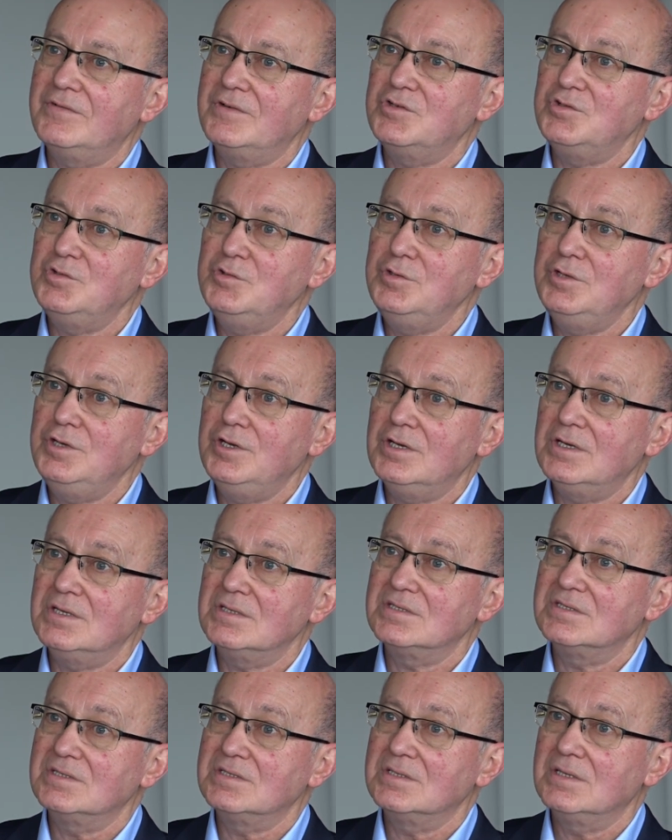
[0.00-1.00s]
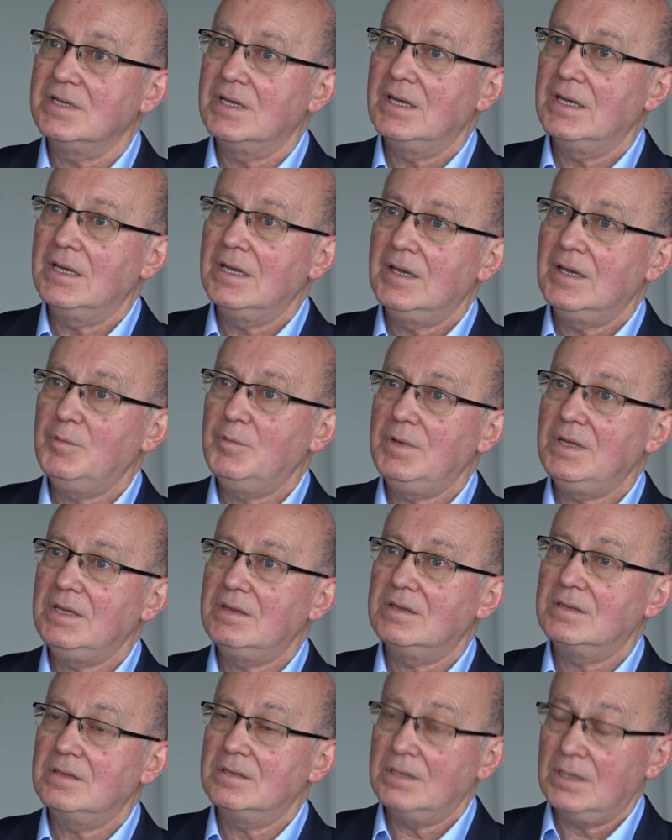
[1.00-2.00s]
for 2 years
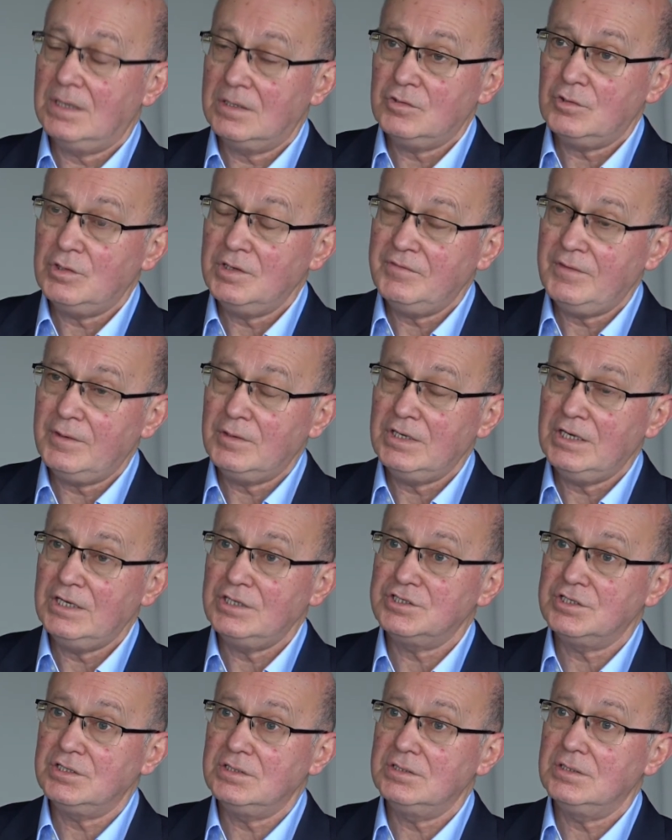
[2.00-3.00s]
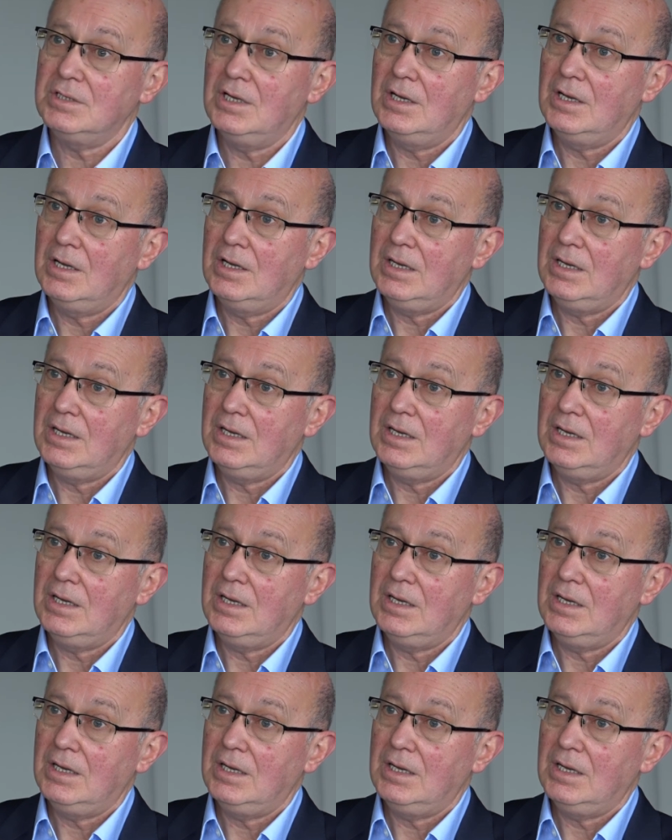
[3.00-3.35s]
with the Hattori Foundation,